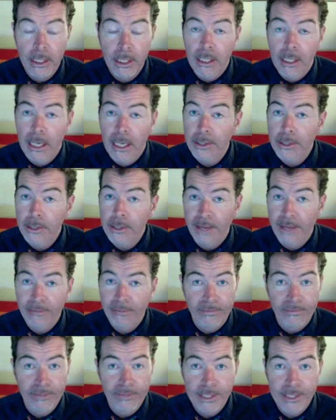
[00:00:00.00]
and you
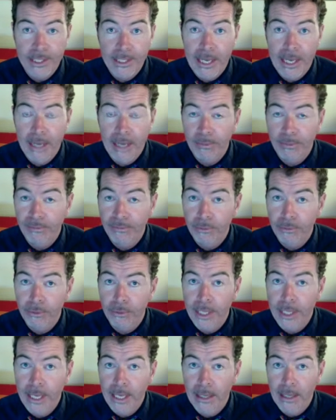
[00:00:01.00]
haven't figured that out before
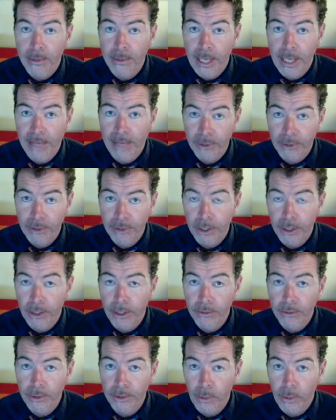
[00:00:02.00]
now and haven't
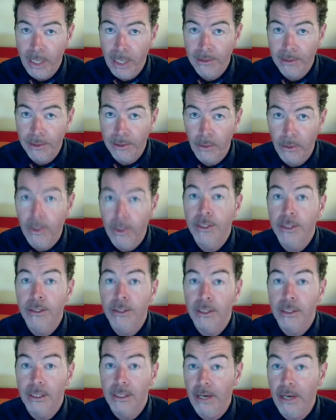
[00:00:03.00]
chosen to ask a question
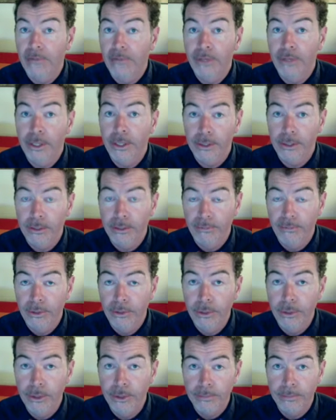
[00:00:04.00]
to clarify your
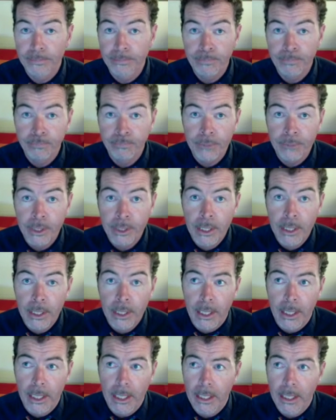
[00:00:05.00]
confusion,
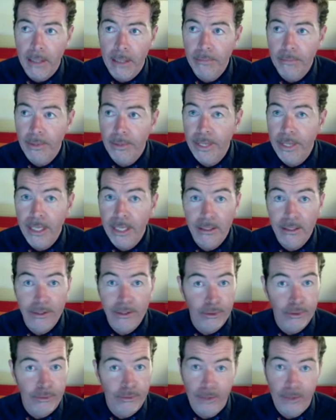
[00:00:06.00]
then it's
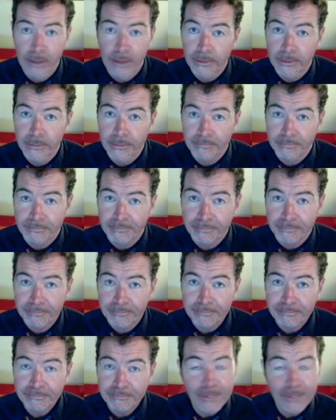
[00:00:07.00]
your fault.
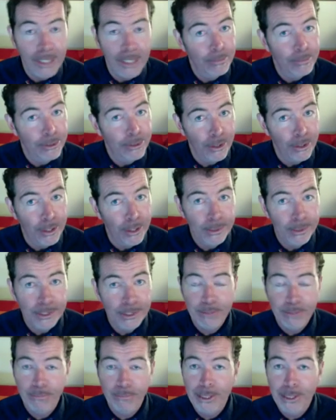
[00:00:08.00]
I'm sorry, but
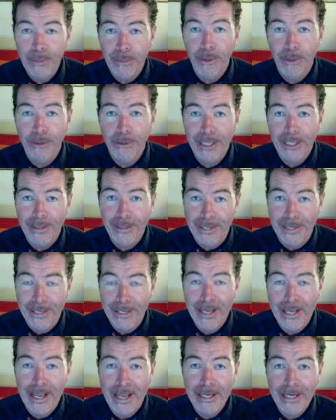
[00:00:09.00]
it's a big world out
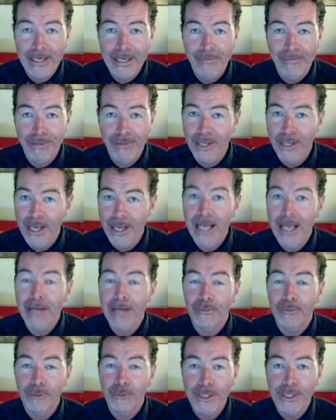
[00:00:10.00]
there, and if you
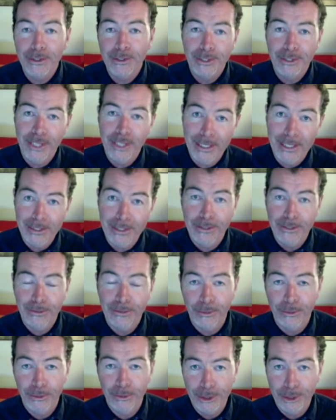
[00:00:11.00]
can't read the text
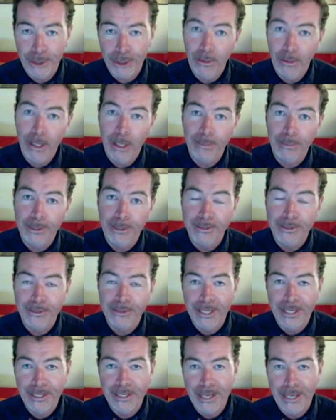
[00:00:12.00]
or show up
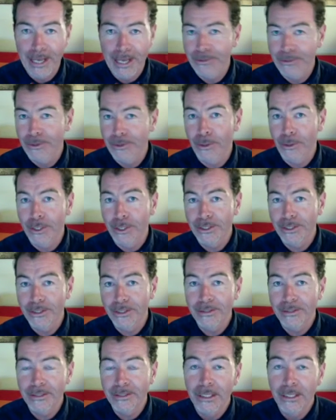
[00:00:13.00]
and ask the
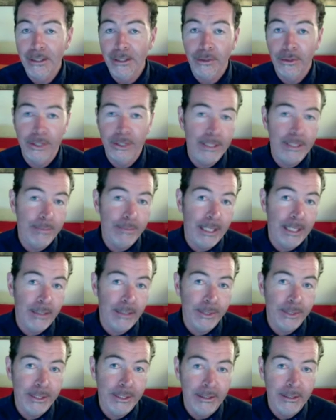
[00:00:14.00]
questions or email
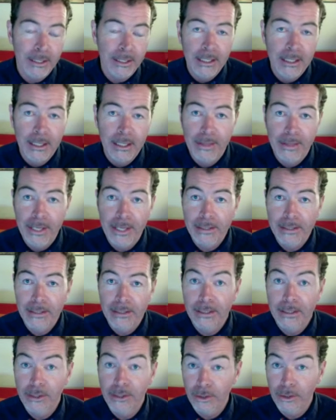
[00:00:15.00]
me, then
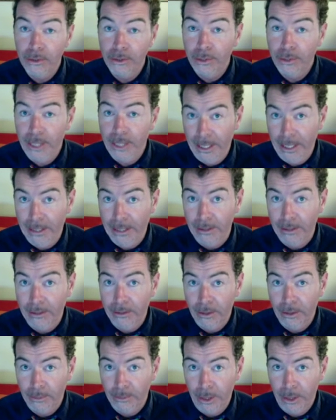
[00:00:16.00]
it's on your head,
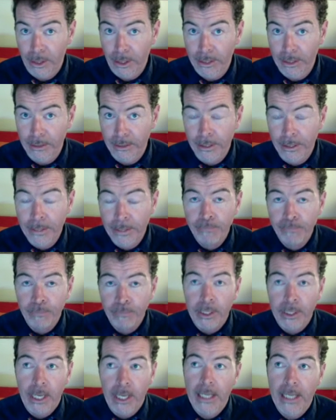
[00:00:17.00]
not mine.
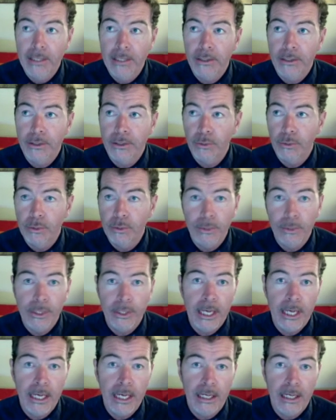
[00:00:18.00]
And Swinburne
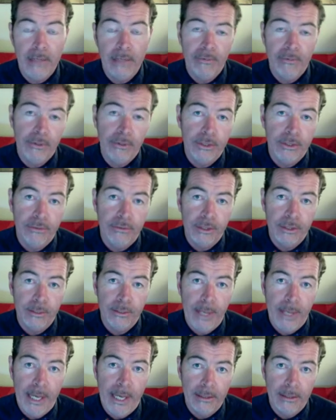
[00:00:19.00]
are very strict
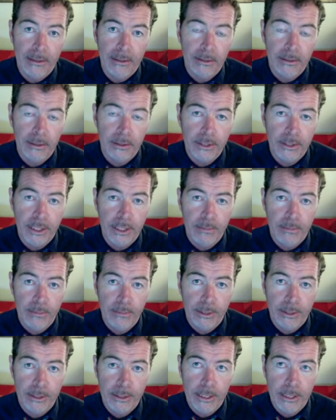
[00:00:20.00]
about
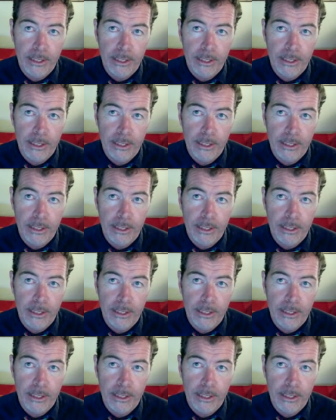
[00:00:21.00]
assessment